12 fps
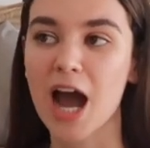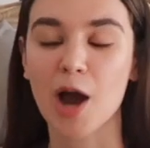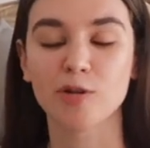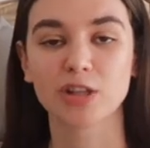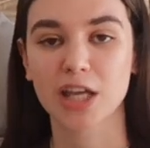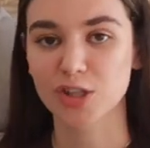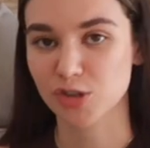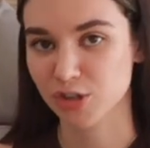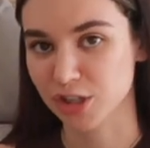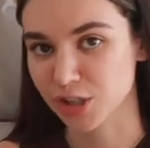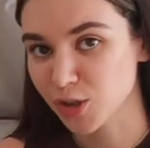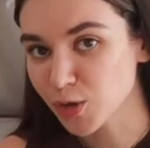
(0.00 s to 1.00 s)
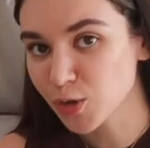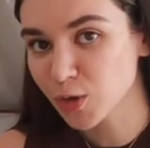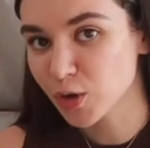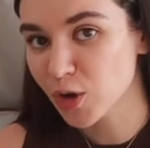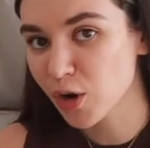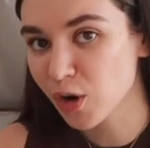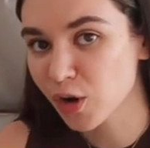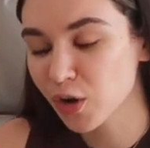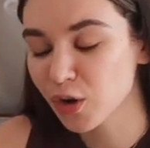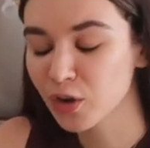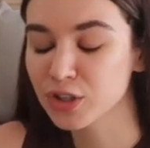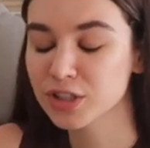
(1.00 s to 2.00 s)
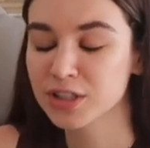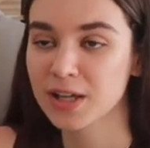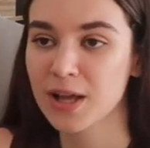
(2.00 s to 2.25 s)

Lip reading: how dangerous is New Cross?